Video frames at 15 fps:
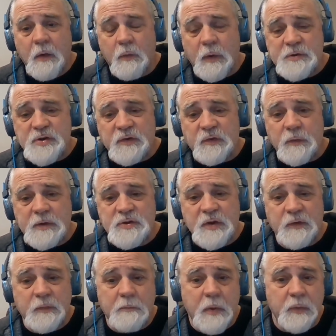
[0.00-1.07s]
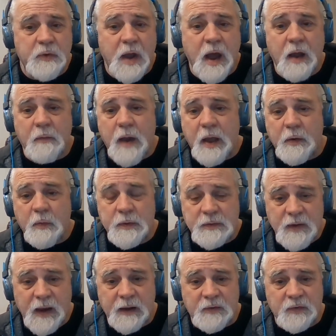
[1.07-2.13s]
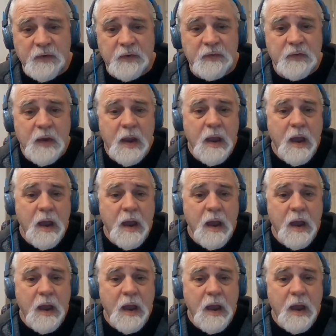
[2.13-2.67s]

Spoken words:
registrations in both Colorado and Texas.